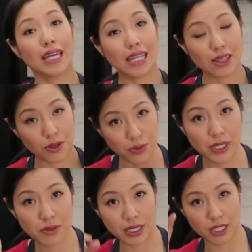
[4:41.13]
in the
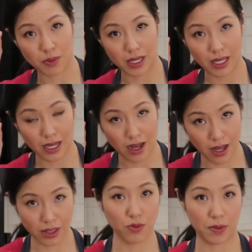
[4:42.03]
written recipe
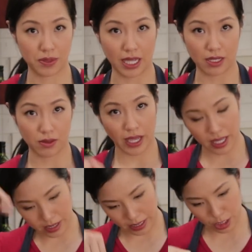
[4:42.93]
on the website,
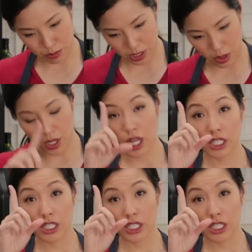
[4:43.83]
okay? Linked below.